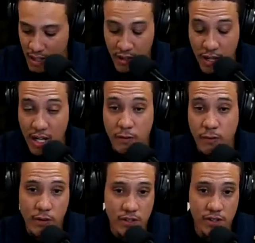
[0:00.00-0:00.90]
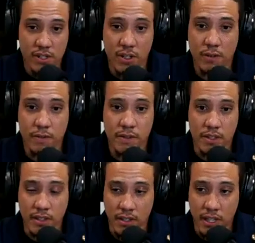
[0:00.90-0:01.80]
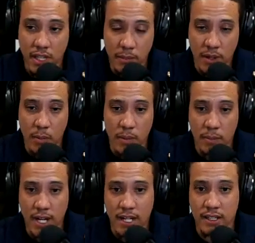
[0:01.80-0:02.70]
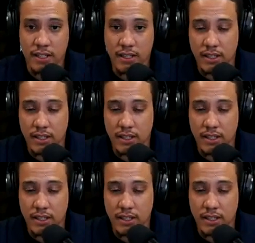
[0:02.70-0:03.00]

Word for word: you got to force yourself to keep an open mind.